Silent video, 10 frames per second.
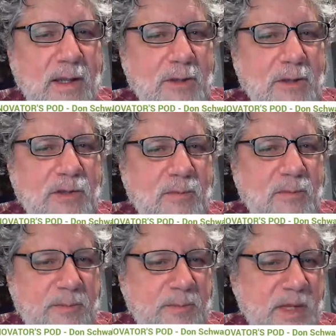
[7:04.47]
And
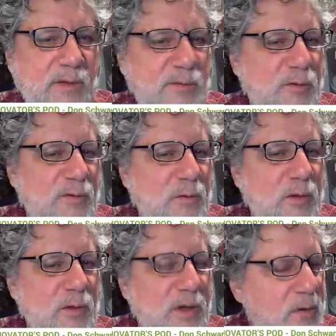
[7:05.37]
neither do any of
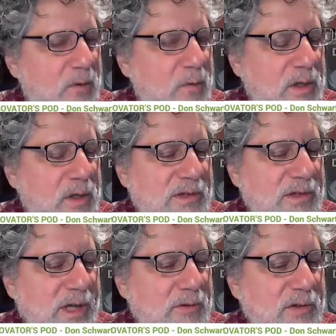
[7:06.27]
us.
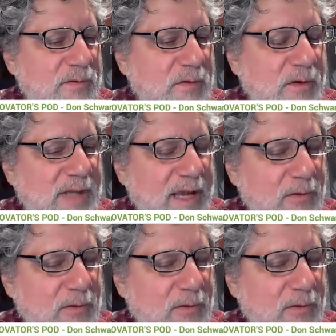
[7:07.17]
Just a basically